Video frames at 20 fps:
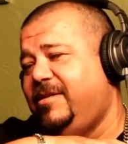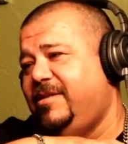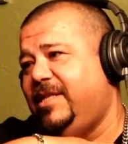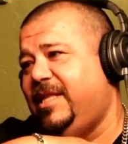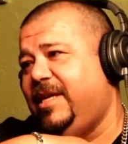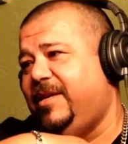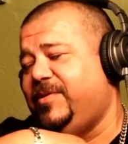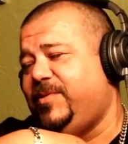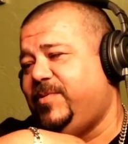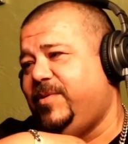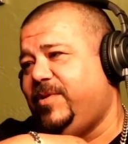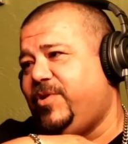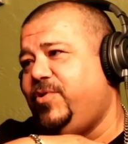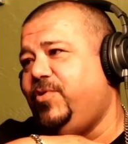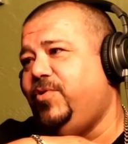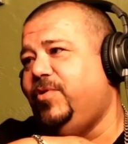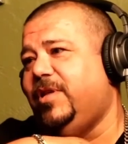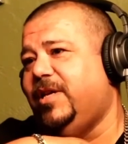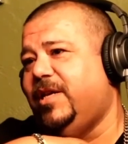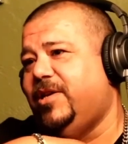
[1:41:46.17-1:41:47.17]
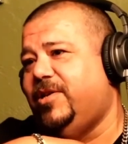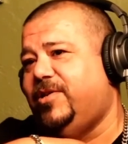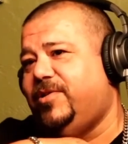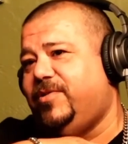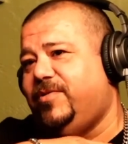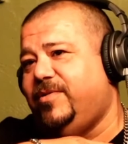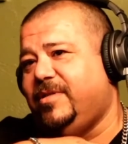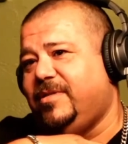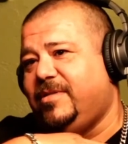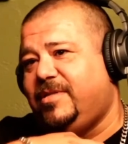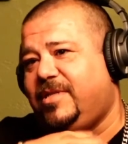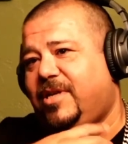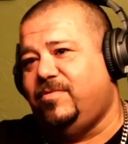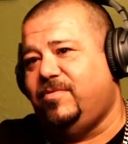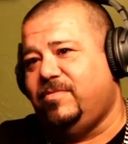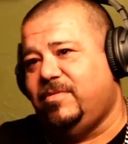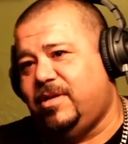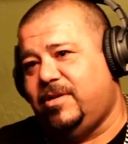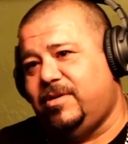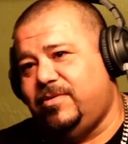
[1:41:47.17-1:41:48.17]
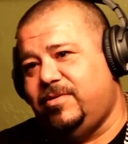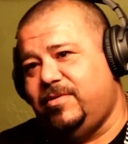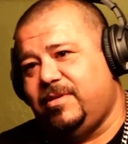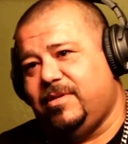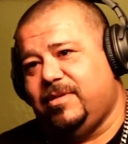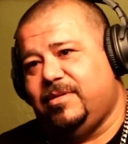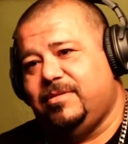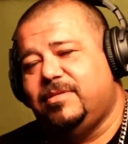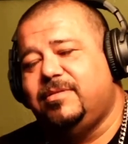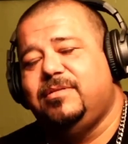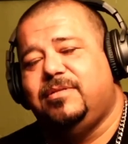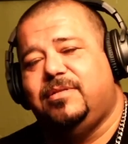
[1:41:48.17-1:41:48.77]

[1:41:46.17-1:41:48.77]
that was with Coolio and Tone Loc and